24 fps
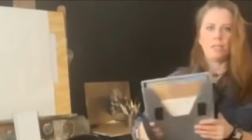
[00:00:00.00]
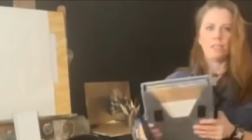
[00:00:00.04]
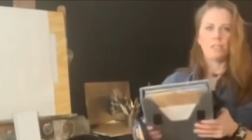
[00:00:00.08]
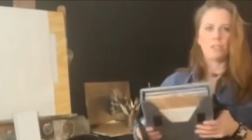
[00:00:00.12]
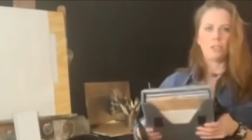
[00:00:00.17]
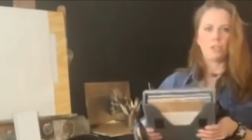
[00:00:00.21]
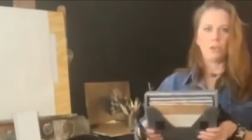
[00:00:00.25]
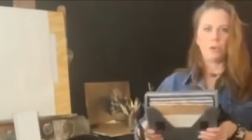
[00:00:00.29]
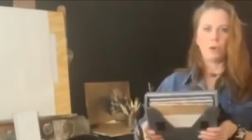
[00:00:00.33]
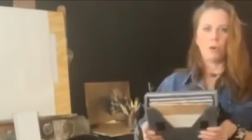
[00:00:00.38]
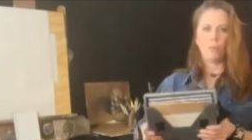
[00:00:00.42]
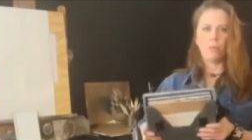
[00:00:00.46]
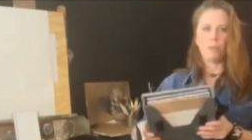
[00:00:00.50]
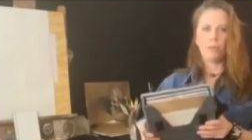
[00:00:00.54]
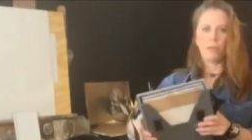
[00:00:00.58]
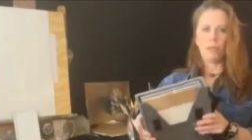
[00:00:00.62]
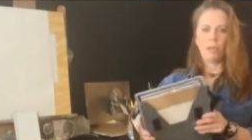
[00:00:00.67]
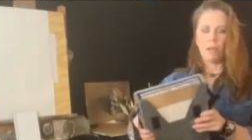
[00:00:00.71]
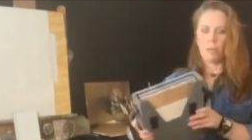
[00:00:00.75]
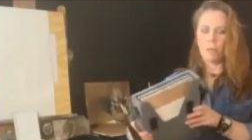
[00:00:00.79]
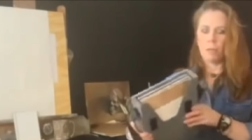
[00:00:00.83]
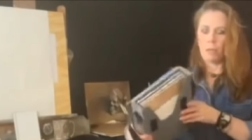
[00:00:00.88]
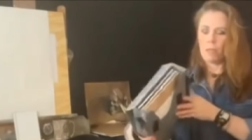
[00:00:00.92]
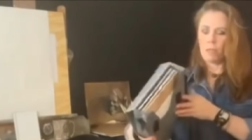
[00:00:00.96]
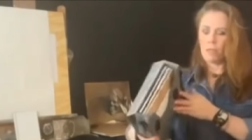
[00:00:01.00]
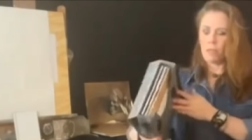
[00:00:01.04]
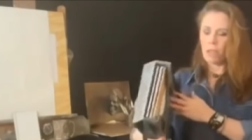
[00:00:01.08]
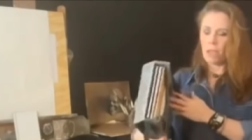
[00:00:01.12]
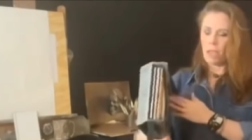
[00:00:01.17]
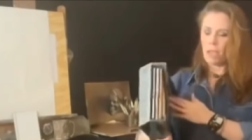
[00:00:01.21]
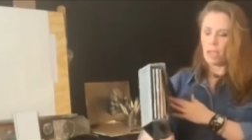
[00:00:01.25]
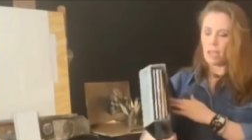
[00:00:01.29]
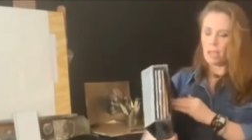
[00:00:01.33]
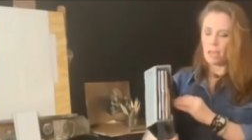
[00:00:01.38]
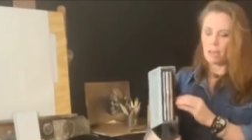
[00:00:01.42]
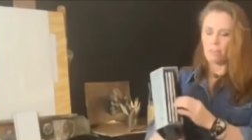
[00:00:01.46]
So you open it up and
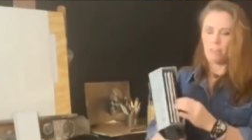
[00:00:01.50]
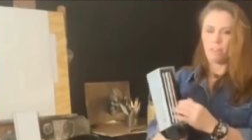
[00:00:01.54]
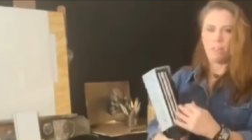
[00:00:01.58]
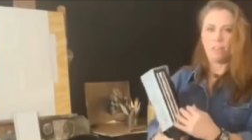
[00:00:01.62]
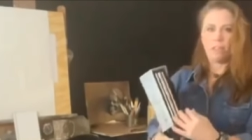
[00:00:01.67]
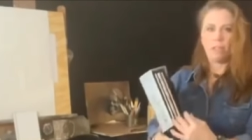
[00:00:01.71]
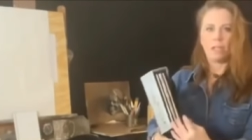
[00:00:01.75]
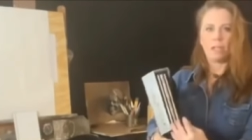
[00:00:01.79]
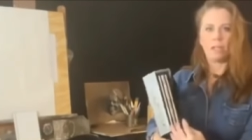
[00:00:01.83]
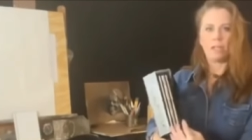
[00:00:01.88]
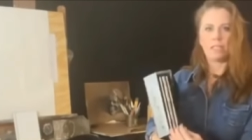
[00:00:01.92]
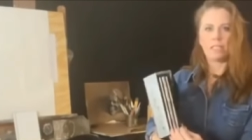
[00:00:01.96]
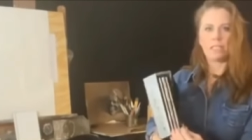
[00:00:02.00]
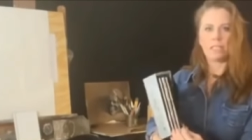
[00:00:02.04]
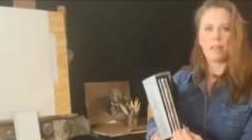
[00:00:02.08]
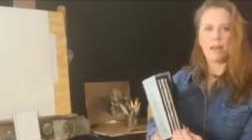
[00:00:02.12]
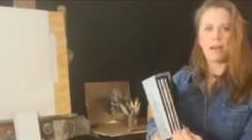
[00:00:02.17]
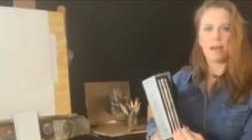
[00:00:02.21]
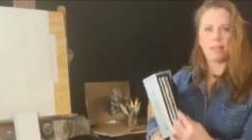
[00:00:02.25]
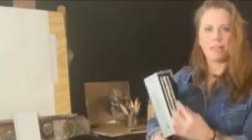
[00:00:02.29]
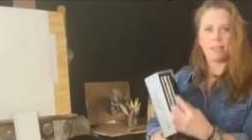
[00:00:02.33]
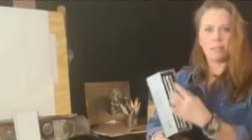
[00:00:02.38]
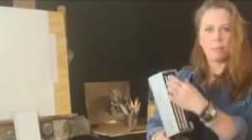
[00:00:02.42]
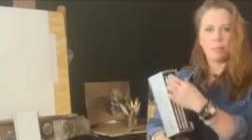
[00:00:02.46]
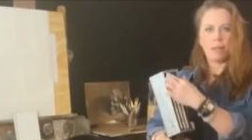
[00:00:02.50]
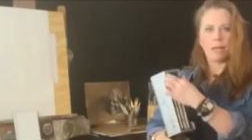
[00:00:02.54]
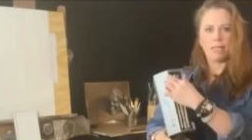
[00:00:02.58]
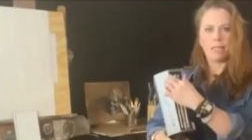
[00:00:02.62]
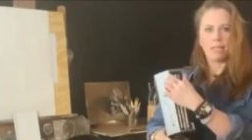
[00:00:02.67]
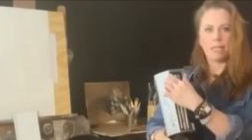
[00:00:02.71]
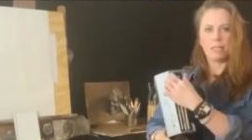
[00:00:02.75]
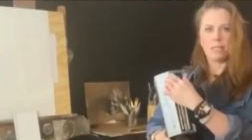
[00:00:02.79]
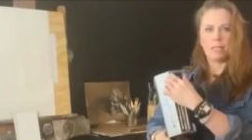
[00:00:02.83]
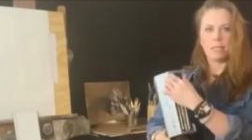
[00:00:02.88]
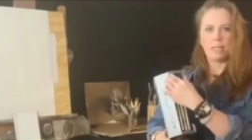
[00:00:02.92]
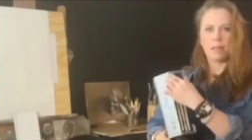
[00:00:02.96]
they have slots,
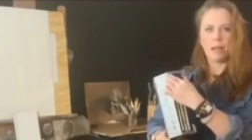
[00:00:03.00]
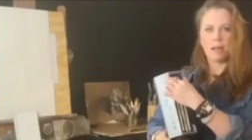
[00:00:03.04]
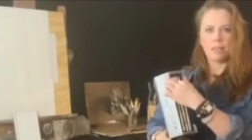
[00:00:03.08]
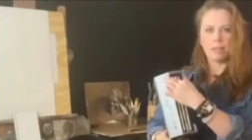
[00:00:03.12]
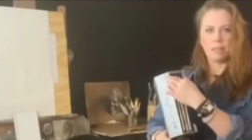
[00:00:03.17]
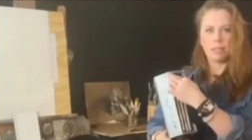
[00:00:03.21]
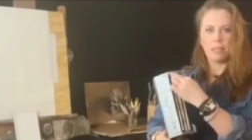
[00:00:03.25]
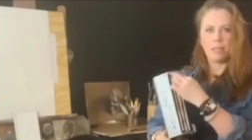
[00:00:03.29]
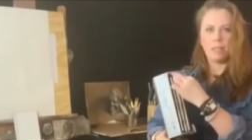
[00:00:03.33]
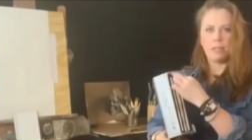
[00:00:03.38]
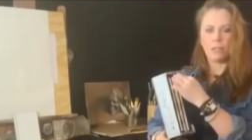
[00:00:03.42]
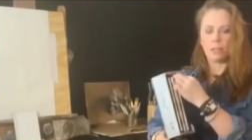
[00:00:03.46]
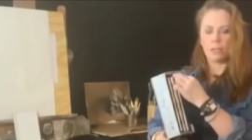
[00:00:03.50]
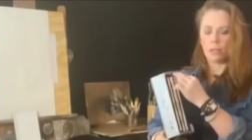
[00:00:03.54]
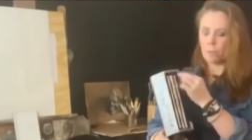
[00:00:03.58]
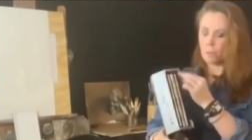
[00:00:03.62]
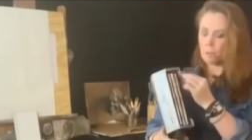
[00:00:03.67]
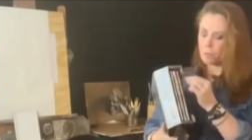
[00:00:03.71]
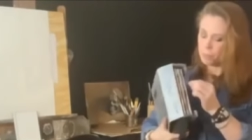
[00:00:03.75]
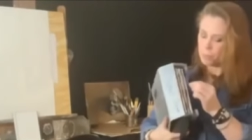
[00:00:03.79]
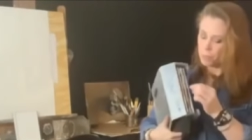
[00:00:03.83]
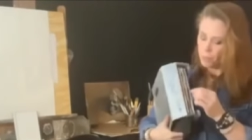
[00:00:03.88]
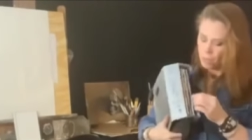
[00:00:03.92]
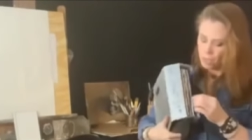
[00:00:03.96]
plastic slots here.